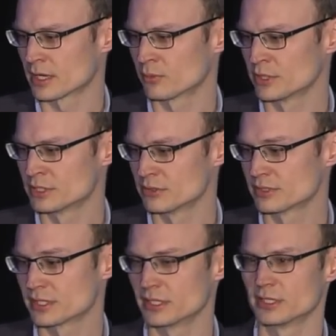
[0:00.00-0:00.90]
we do
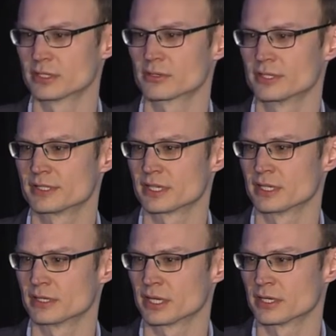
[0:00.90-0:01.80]
see an increase
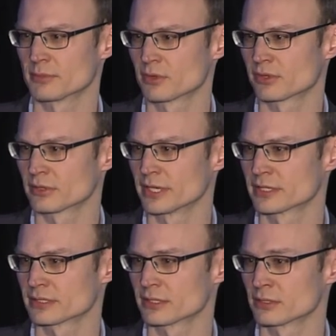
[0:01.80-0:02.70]
in a number of the
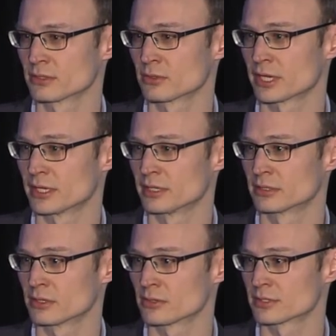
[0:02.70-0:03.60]
lakes that are located
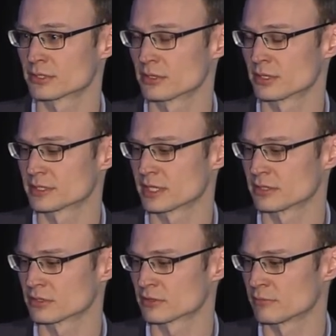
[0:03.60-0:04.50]
close to the
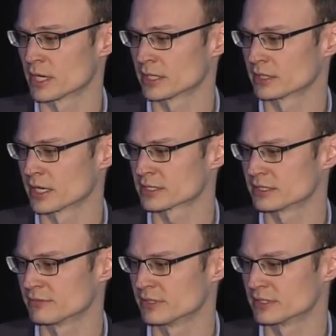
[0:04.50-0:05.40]
center of mining
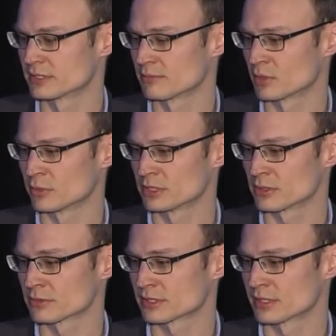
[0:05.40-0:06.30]
activities, but we
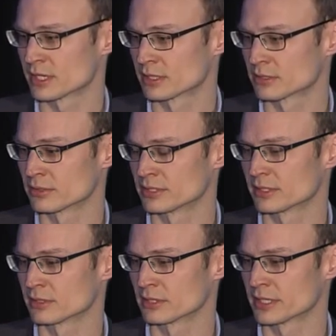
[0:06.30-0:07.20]
don't see that increase
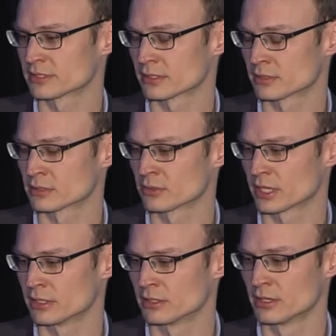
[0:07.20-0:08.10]
in the lakes that are
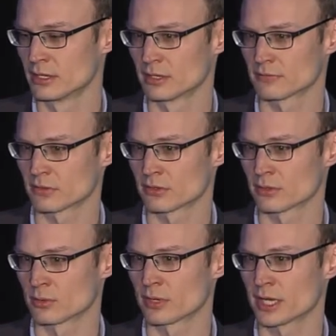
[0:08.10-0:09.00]
located
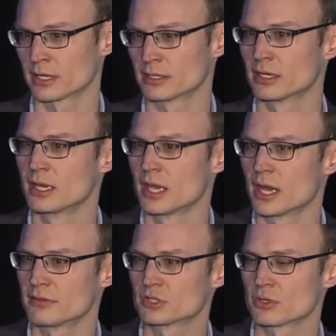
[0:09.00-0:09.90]
further away. And
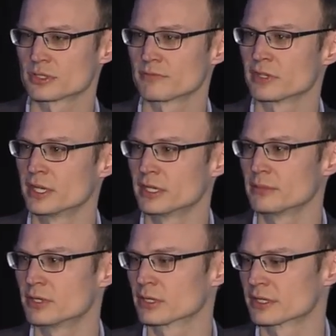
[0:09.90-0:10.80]
I've chosen
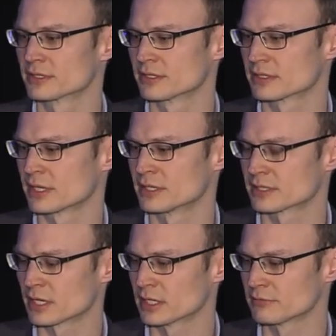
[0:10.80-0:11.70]
vanadium here because it's
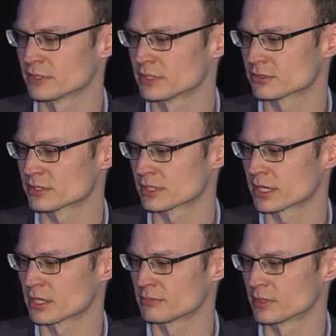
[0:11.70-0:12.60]
kind of an interesting
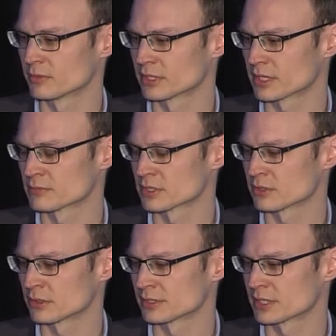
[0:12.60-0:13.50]
element when it comes to
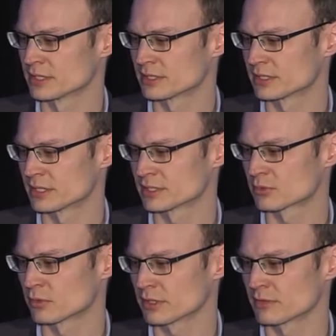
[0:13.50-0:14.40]
oil sands. It's
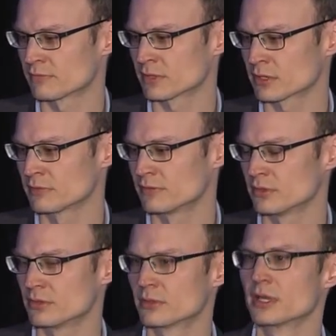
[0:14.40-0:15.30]
one of the very
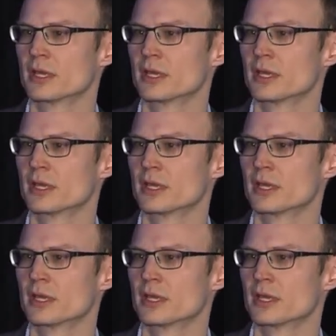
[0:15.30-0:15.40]
few